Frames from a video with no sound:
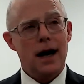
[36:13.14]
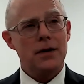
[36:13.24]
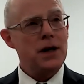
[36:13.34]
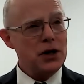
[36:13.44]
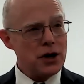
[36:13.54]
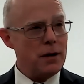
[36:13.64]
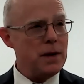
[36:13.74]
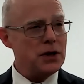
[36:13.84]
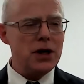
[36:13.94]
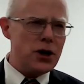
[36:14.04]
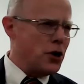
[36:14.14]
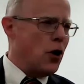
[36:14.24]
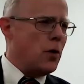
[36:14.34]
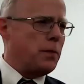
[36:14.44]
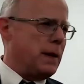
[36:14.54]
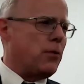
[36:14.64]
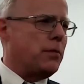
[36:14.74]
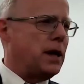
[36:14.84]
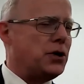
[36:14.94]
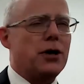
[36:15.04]
And then he started missing. And you know what people
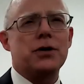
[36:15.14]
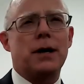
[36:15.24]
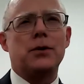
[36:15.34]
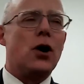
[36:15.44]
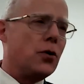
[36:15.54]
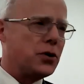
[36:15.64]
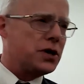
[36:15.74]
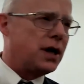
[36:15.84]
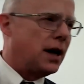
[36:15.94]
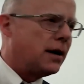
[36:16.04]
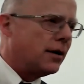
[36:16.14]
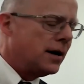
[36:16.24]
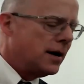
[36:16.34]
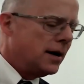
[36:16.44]
miss? You know, sometimes all oh, they're sick or